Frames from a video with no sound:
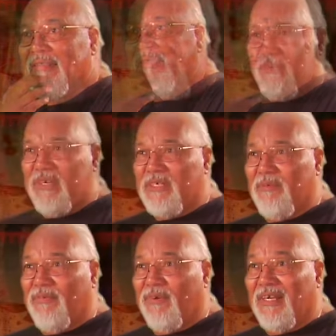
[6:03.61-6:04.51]
A couple
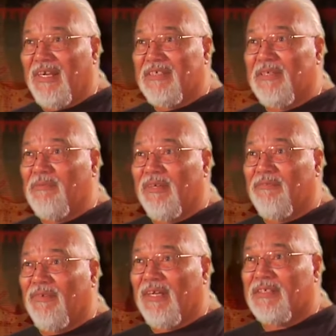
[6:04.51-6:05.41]
weeks before that, I see
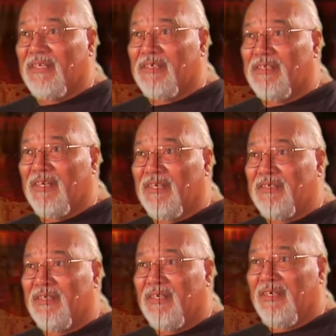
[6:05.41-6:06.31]
Red Fox on
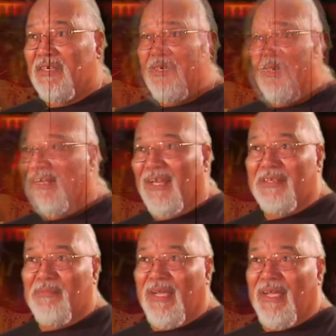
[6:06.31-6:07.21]
stage, and he
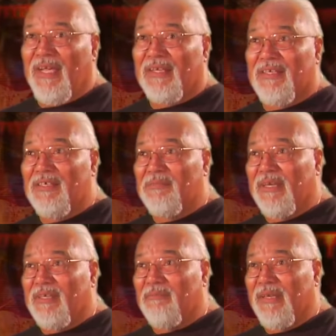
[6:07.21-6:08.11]
liked my act, and
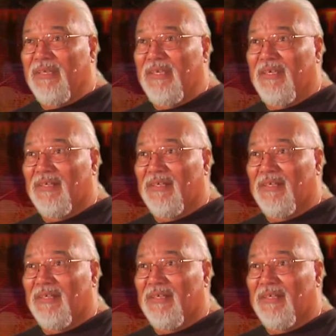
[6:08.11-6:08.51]
he's making a big